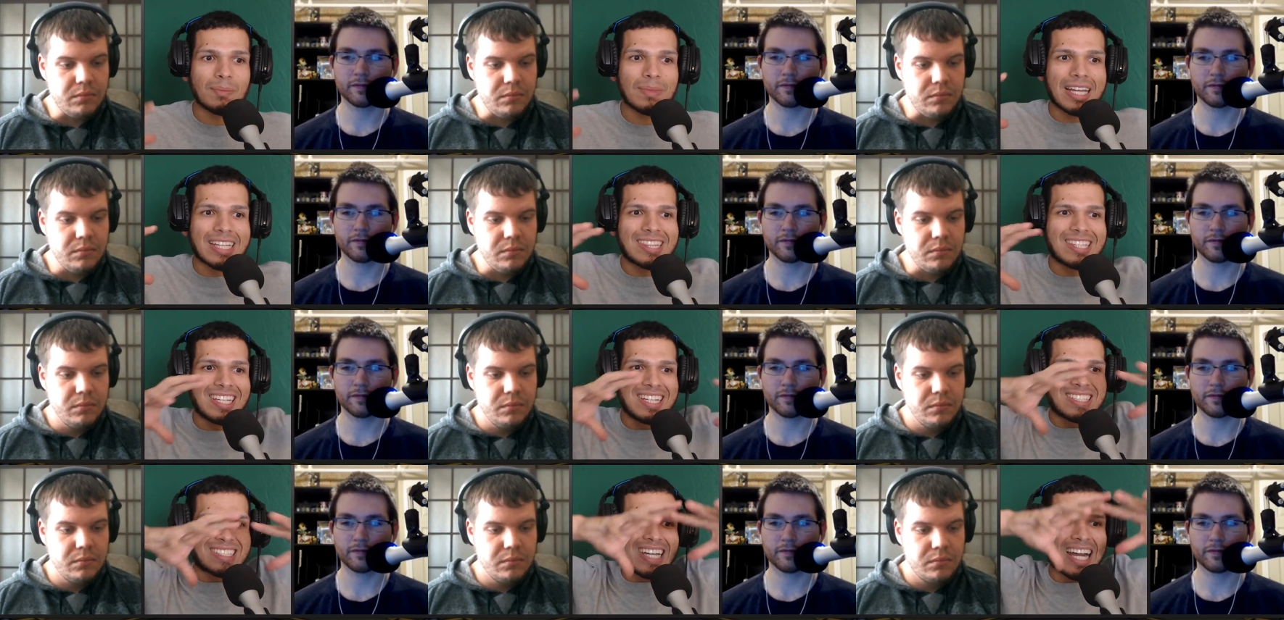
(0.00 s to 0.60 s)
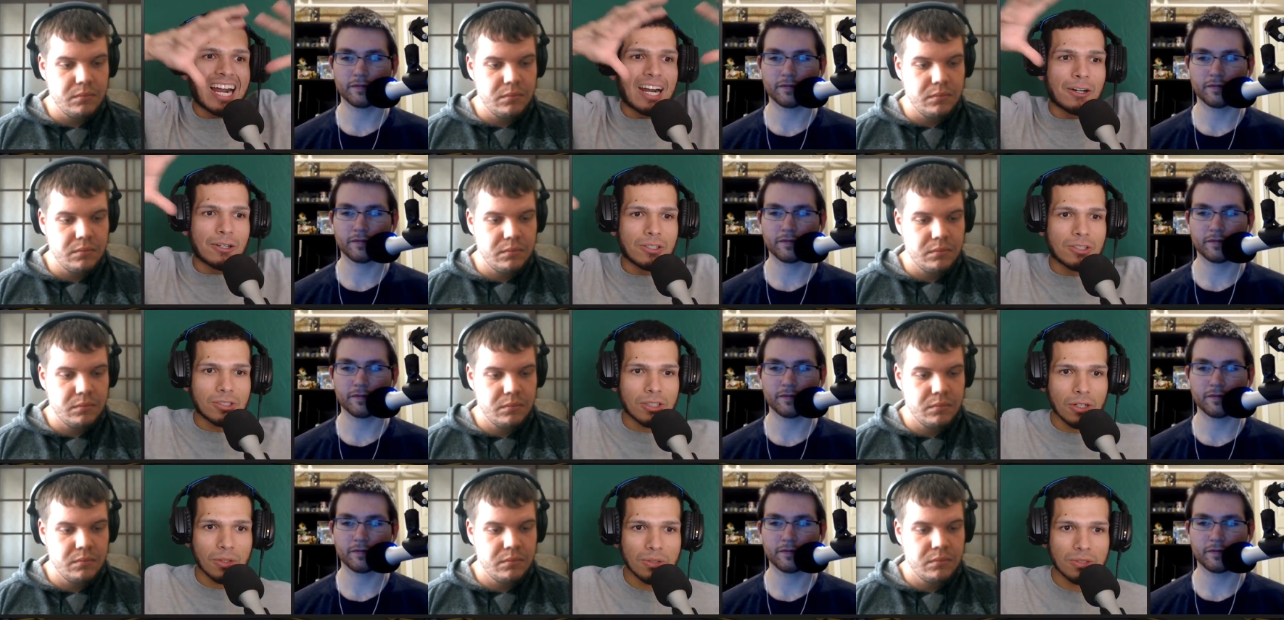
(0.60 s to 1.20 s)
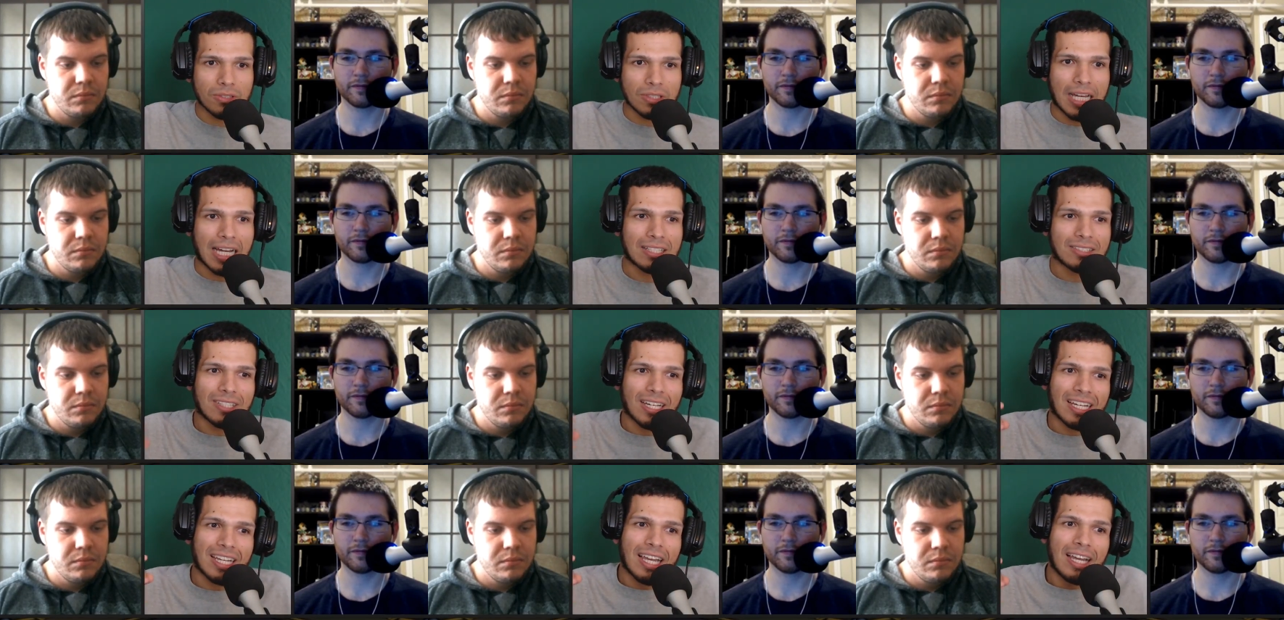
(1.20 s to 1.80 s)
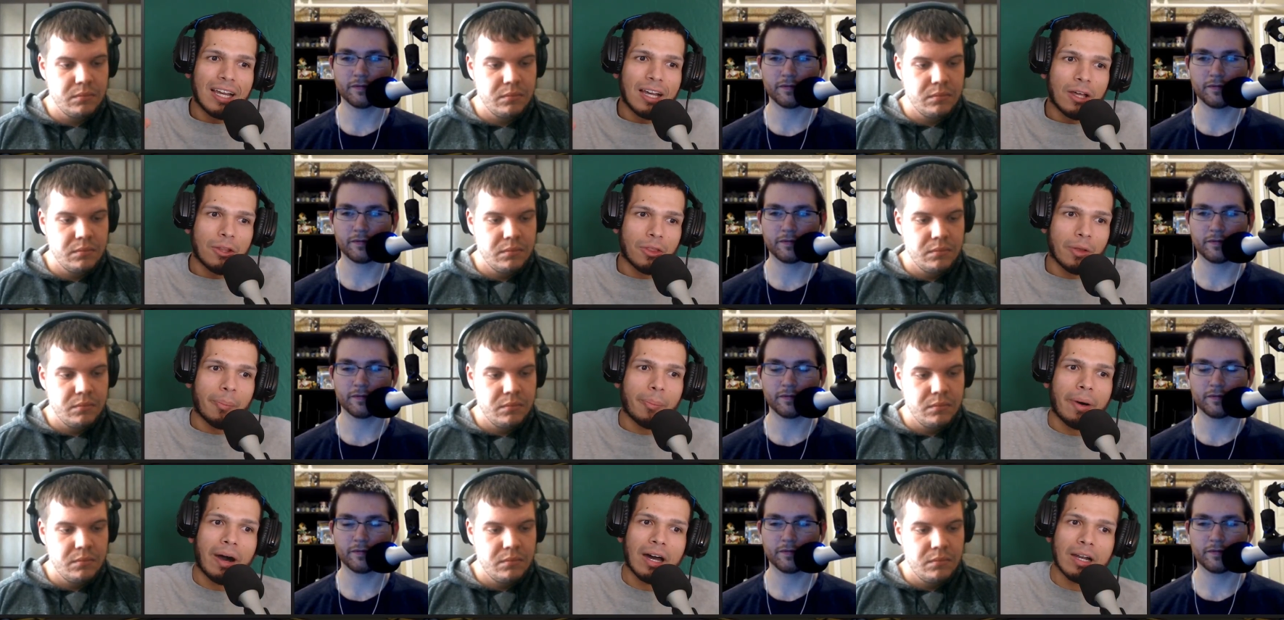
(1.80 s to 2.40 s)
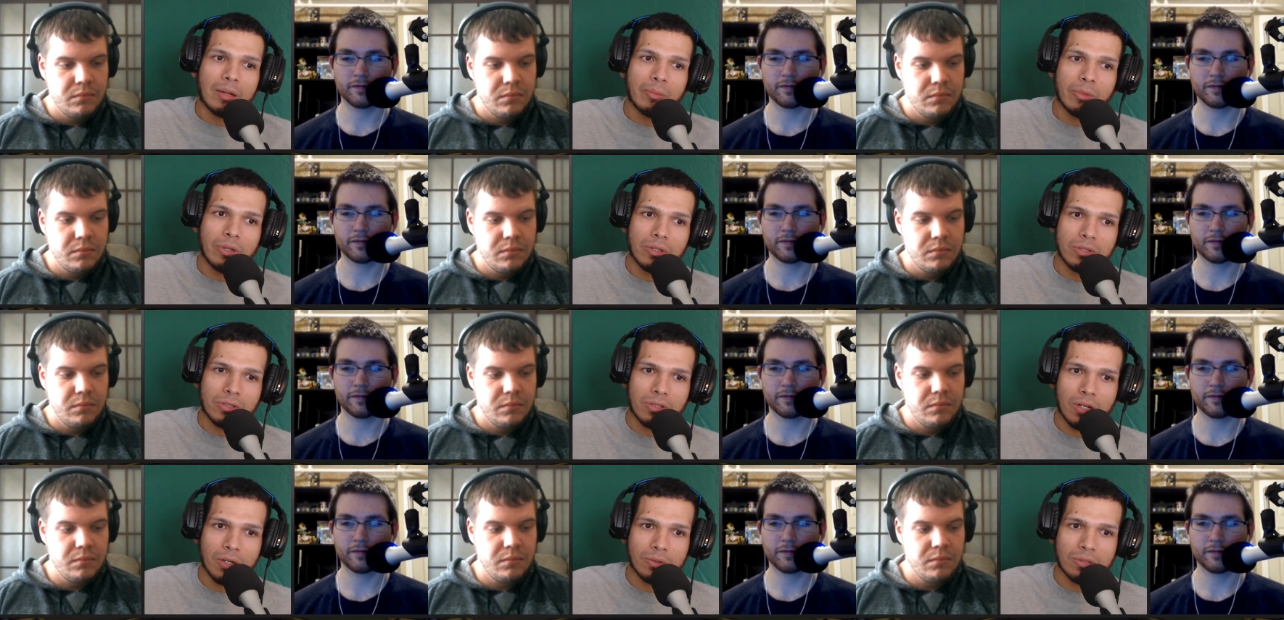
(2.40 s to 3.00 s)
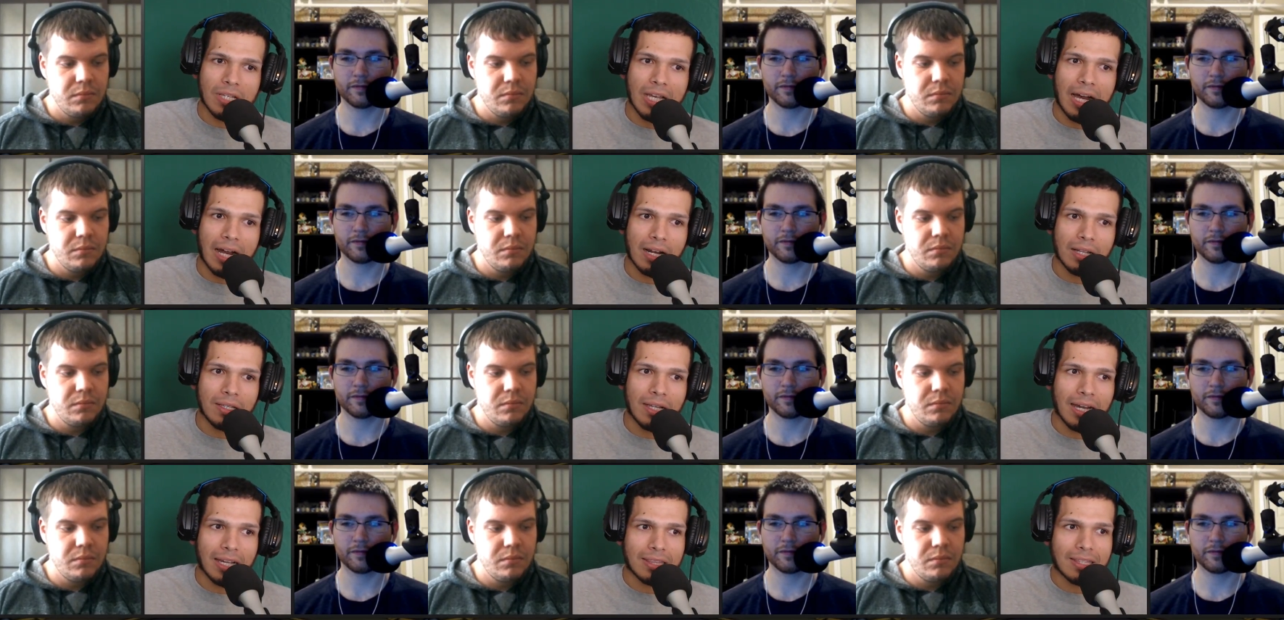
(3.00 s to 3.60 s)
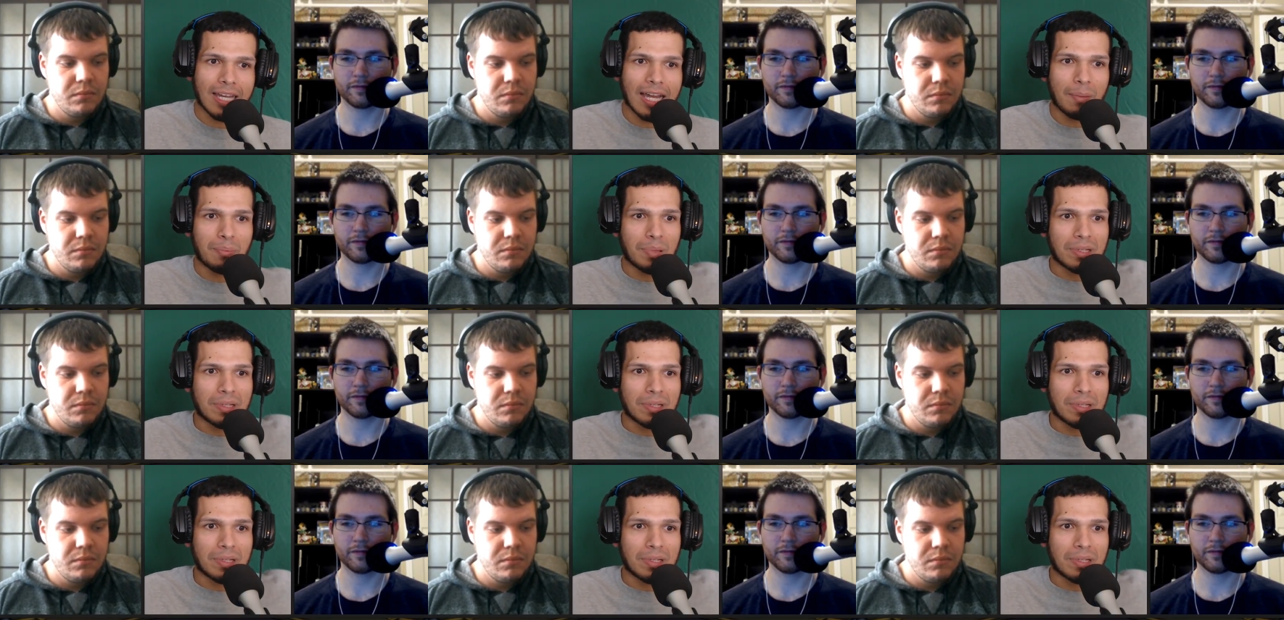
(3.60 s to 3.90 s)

Speaker 1: like the entire show is that. It's like the bottom of the show is kind of like that,